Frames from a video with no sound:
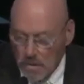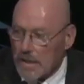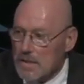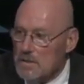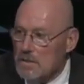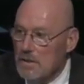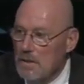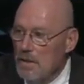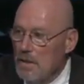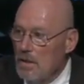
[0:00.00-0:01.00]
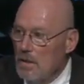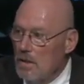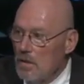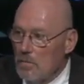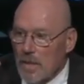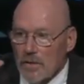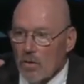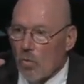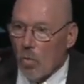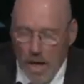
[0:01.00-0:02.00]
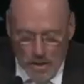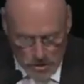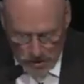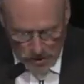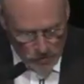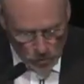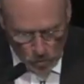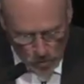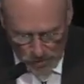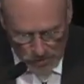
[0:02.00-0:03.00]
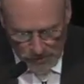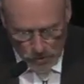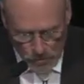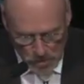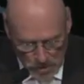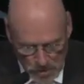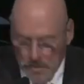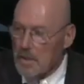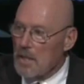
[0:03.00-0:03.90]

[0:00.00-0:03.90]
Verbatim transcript: Christ, by the washing of the water of your word.